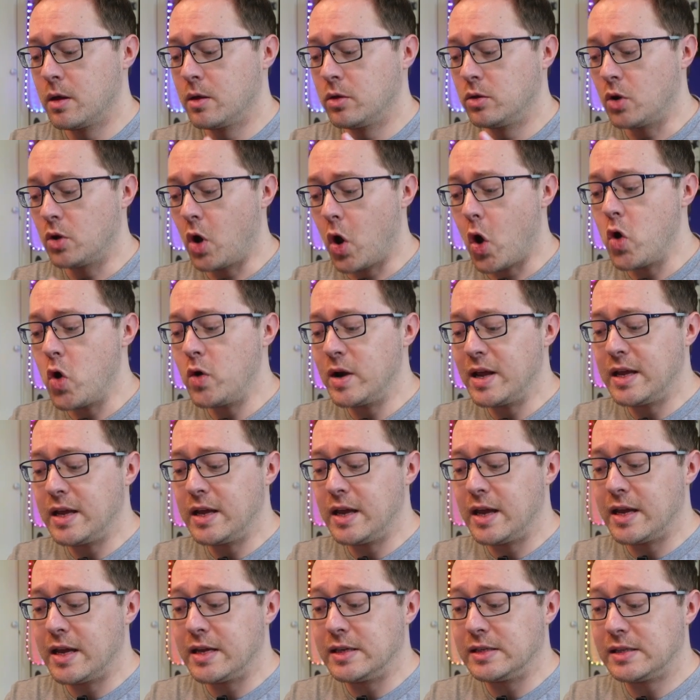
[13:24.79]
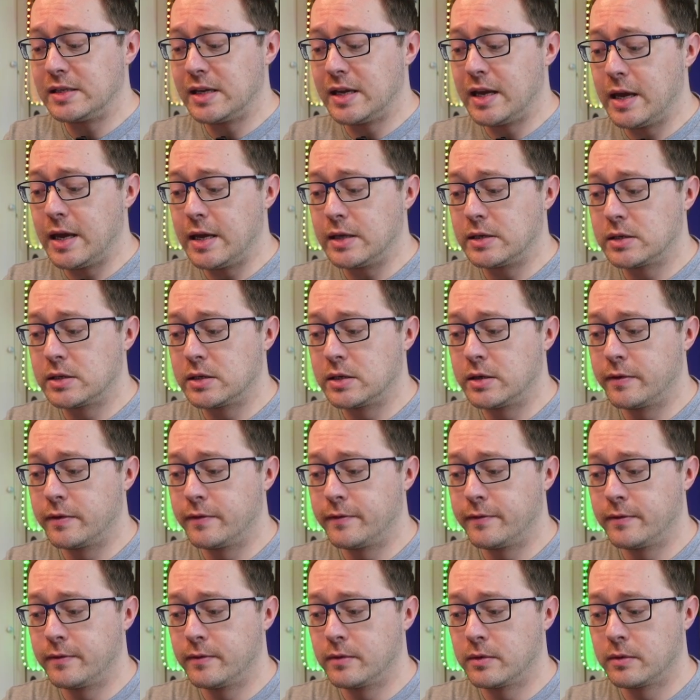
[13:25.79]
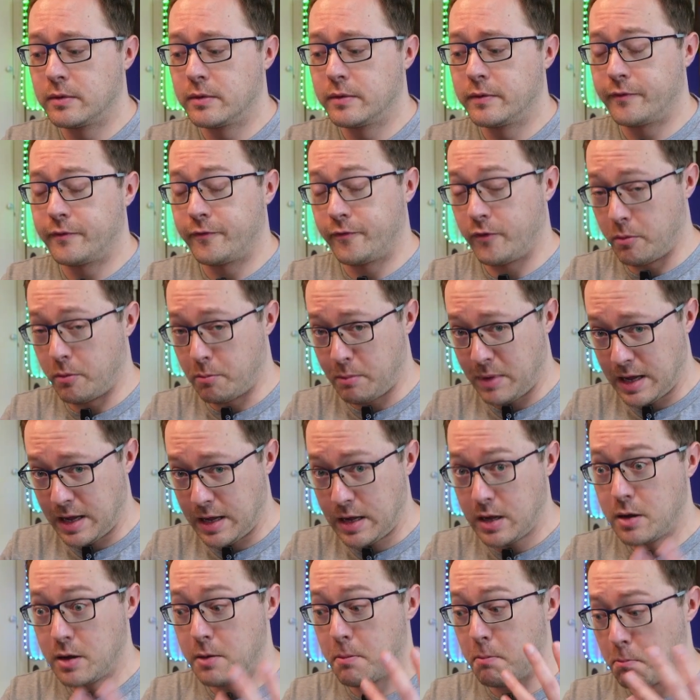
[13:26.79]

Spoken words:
Not only is it, for me,